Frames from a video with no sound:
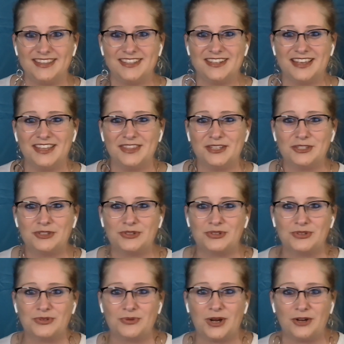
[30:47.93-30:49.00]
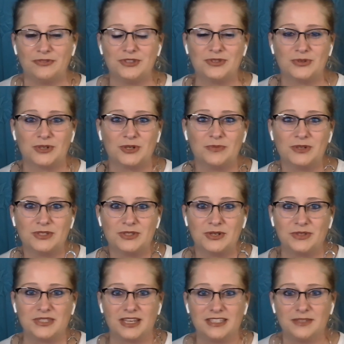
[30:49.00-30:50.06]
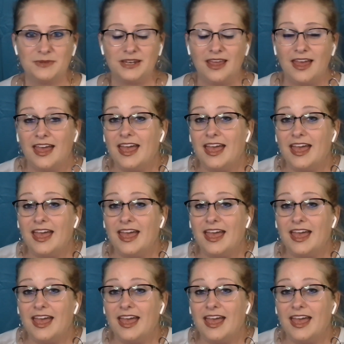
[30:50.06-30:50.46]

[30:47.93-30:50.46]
in the 12 historical books of the Old Testament.